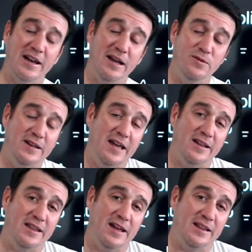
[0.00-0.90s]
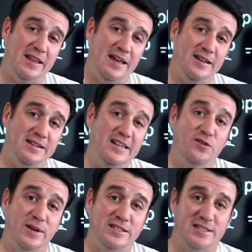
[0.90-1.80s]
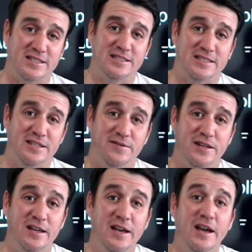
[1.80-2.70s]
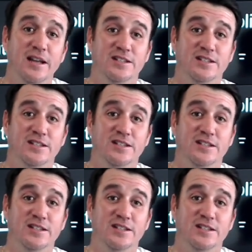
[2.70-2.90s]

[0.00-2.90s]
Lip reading: And they decreased the sensitivity